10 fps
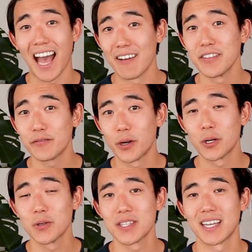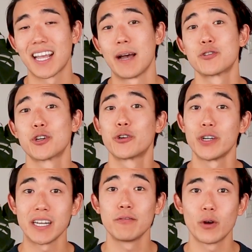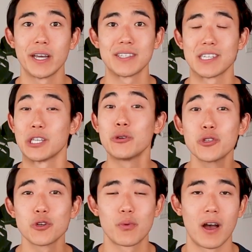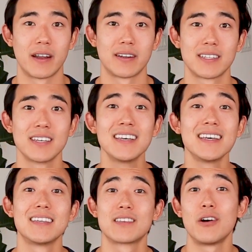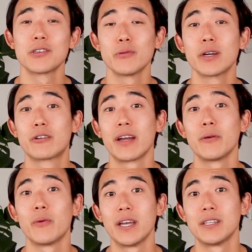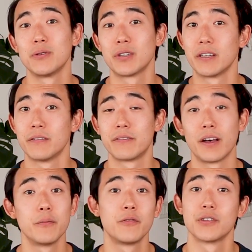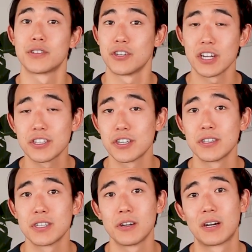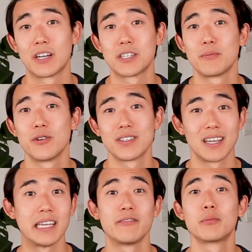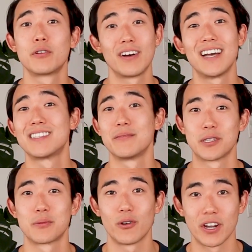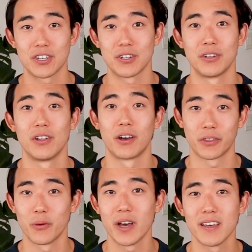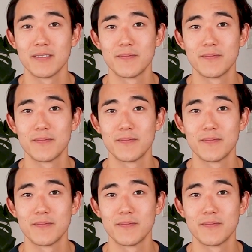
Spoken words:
Having photos that capture creative ways to use your product is also a great way to give helpful suggestions to your customers and even provide some inspiration along the way.